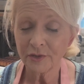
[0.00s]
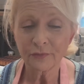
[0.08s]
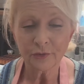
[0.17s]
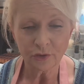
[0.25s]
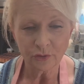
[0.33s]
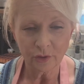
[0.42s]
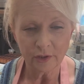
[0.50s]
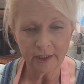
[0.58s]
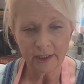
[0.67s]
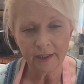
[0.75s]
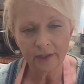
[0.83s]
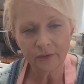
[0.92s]
for
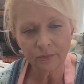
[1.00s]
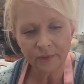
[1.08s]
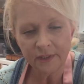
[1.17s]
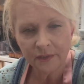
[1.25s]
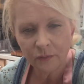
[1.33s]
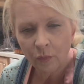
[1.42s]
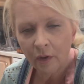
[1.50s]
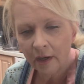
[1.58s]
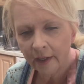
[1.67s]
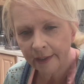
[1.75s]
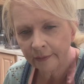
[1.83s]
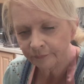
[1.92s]
shortening. And the reason
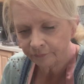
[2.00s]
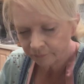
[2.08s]
why,